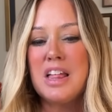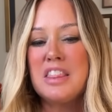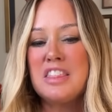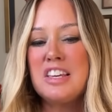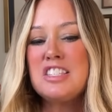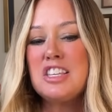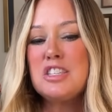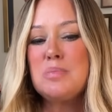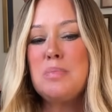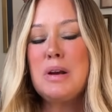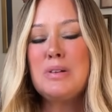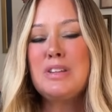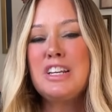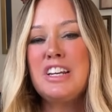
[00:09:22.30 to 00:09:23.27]
is
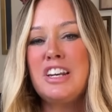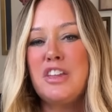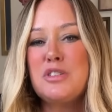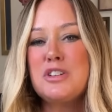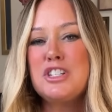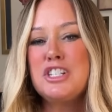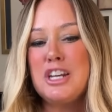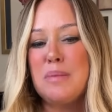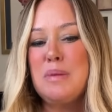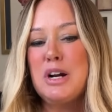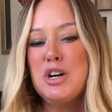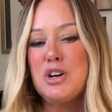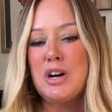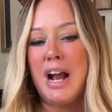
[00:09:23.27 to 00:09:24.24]
merely another
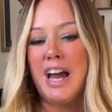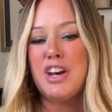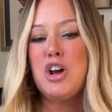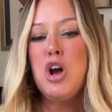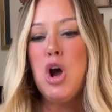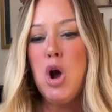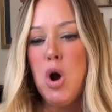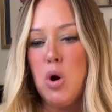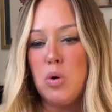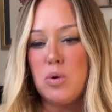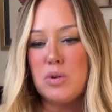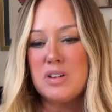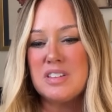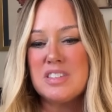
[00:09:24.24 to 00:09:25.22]
Democrat
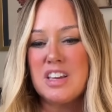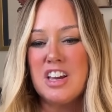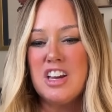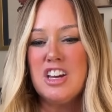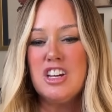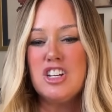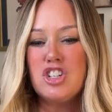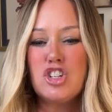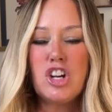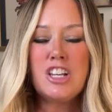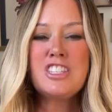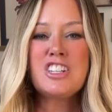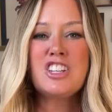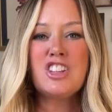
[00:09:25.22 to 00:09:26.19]
hoax,
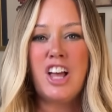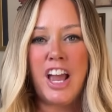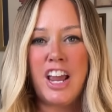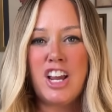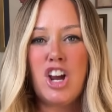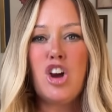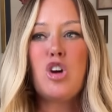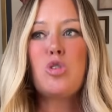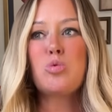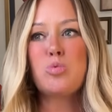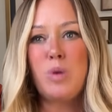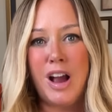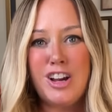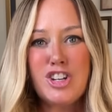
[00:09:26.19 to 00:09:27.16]
just like
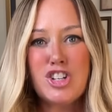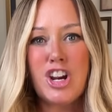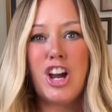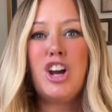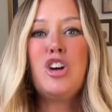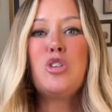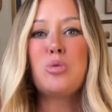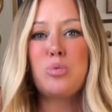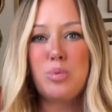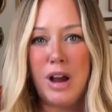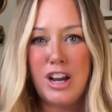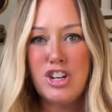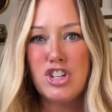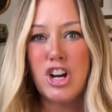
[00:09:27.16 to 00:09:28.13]
Russia,
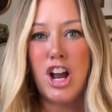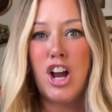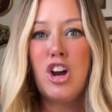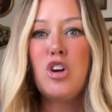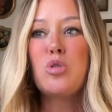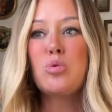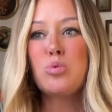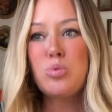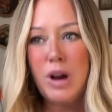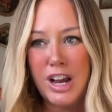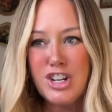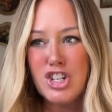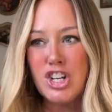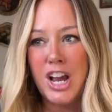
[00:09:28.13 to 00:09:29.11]
Russia,
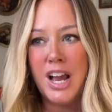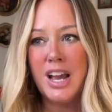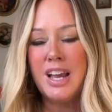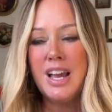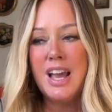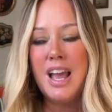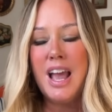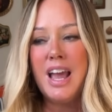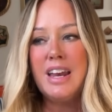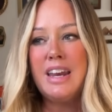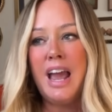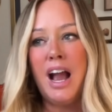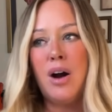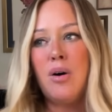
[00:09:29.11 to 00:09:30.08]
Russia.
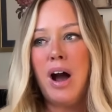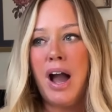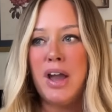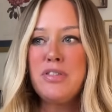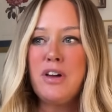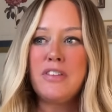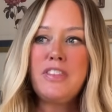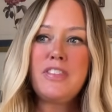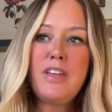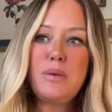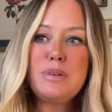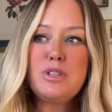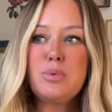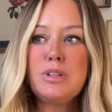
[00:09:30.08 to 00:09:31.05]
Now, I thought
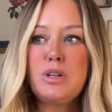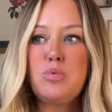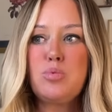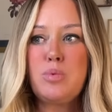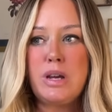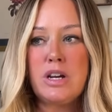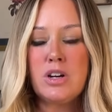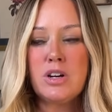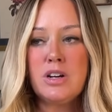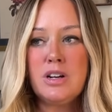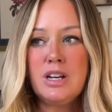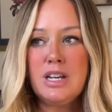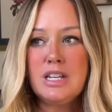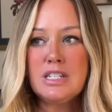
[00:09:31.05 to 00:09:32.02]
that was really
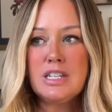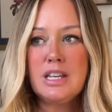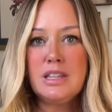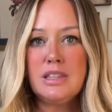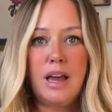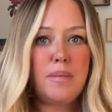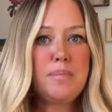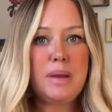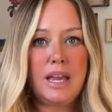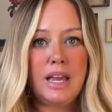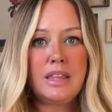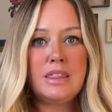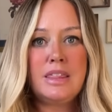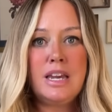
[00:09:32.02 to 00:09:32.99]
weird to lump
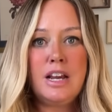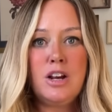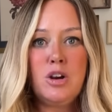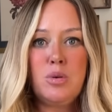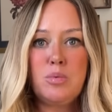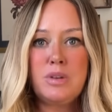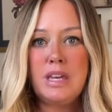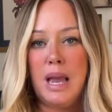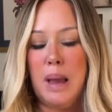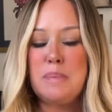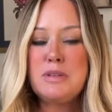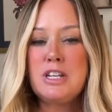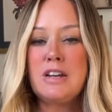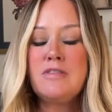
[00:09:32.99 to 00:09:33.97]
in there with the
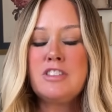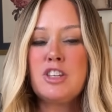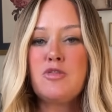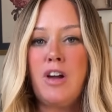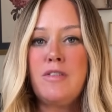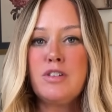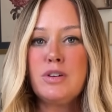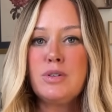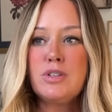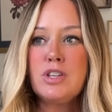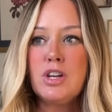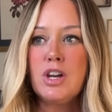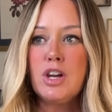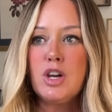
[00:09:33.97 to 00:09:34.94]
Epstein
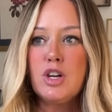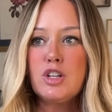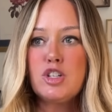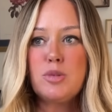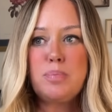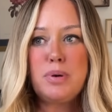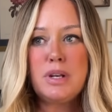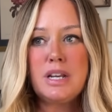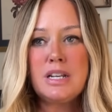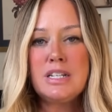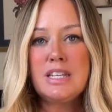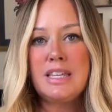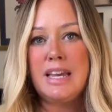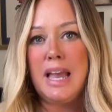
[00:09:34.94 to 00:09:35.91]
survivors, to put
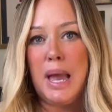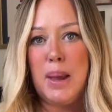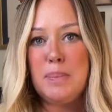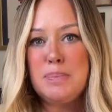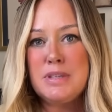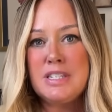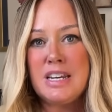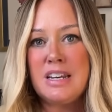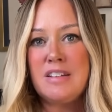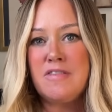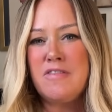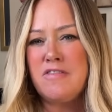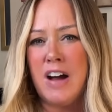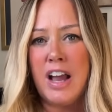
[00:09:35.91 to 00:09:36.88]
into the
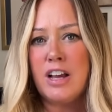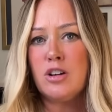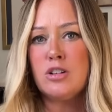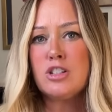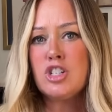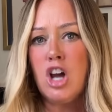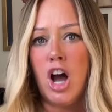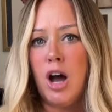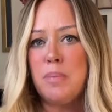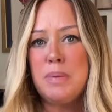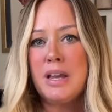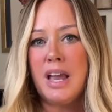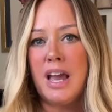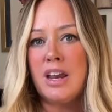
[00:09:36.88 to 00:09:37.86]
Epstein file
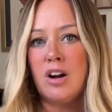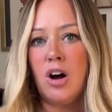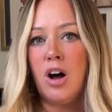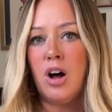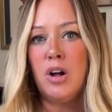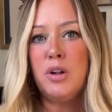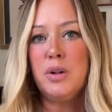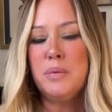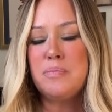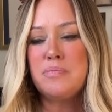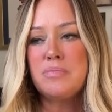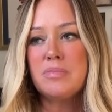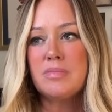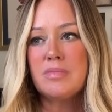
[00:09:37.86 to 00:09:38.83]
topic at all.
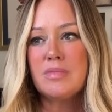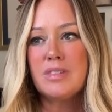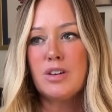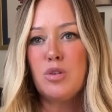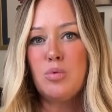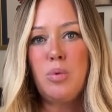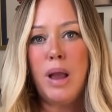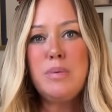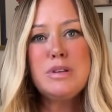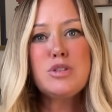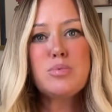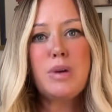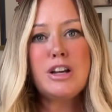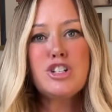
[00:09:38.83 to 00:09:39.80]
Why
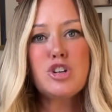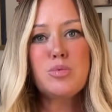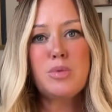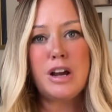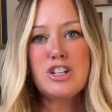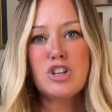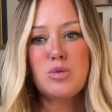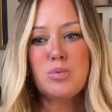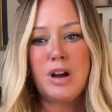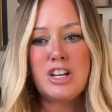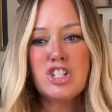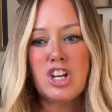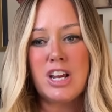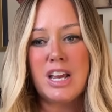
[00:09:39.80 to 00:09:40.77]
was Russia, Russia,
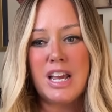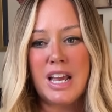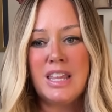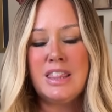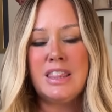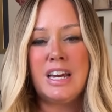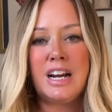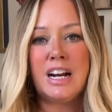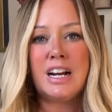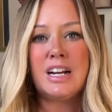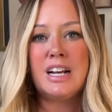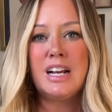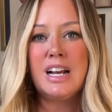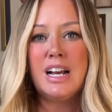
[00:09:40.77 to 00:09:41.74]
Russia in
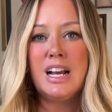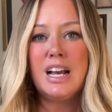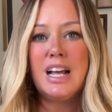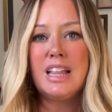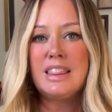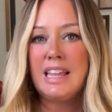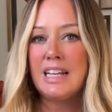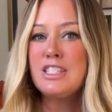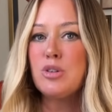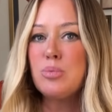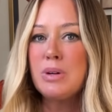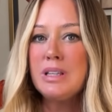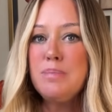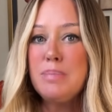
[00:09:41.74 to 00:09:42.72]
there? That's a
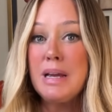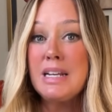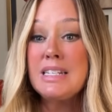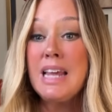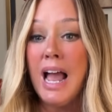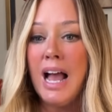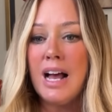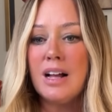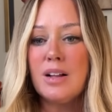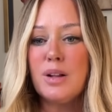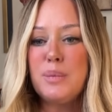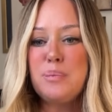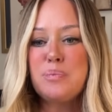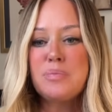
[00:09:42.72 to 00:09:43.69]
really big
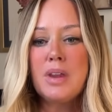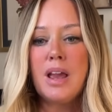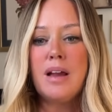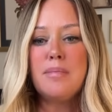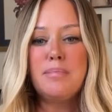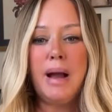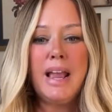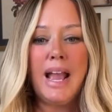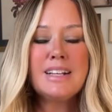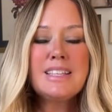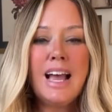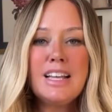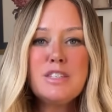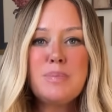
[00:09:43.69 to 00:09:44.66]
tell. My
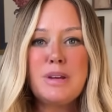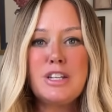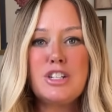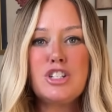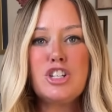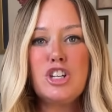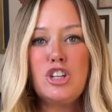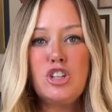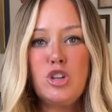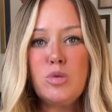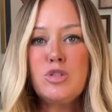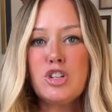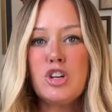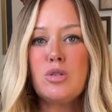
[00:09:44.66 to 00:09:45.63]
ex-husband
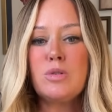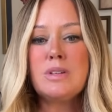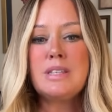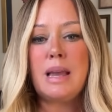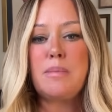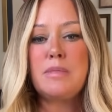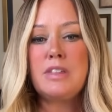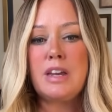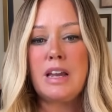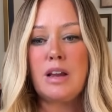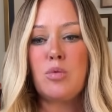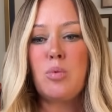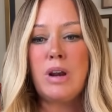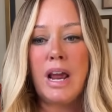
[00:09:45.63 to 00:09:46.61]
used to do the same
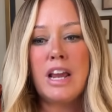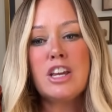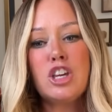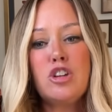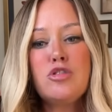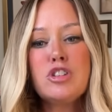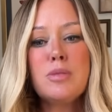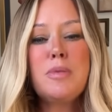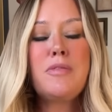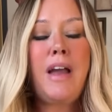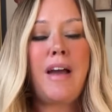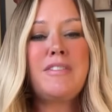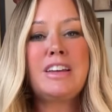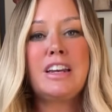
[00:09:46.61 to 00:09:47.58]
thing. When I accused him of
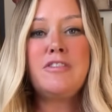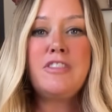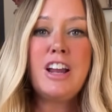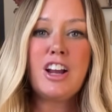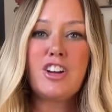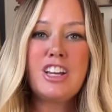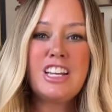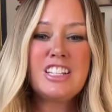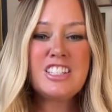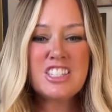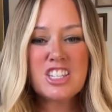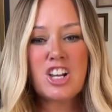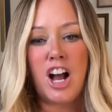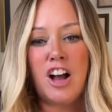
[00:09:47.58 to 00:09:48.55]
having an affair, he'd
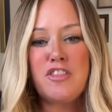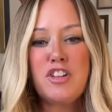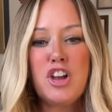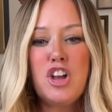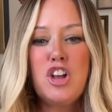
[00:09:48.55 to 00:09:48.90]
scoff,